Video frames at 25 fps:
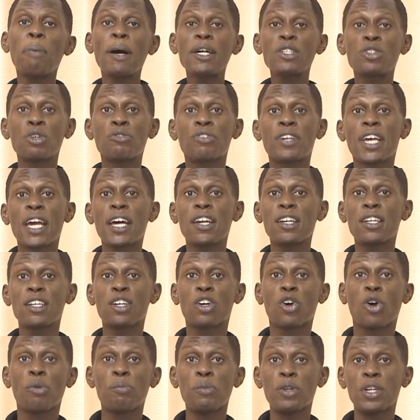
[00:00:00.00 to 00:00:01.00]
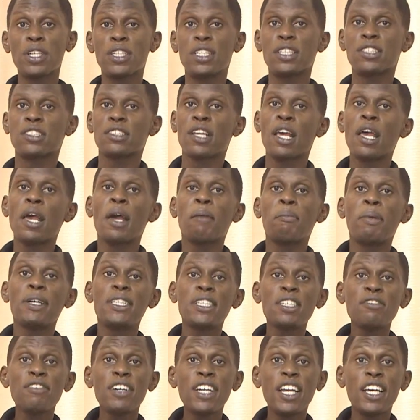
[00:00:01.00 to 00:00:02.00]
part of caring communities.
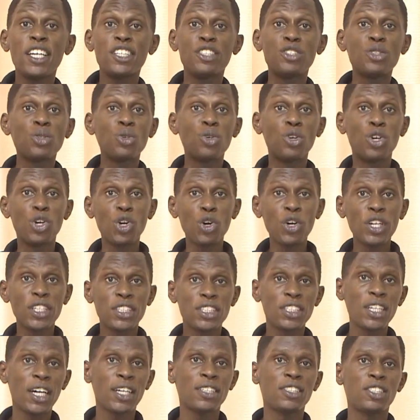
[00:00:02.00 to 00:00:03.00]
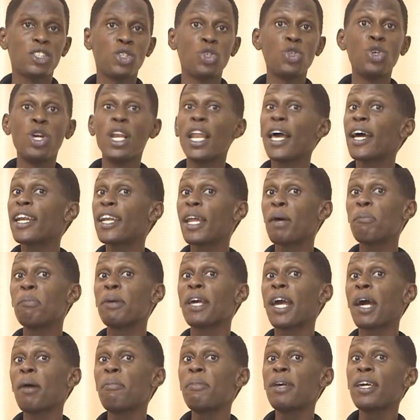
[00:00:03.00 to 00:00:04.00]
But even as you grow in church, you'll end up
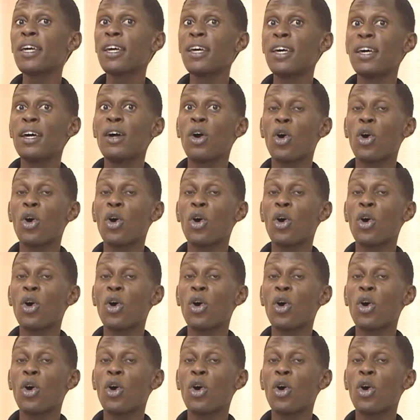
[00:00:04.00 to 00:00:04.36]
becoming,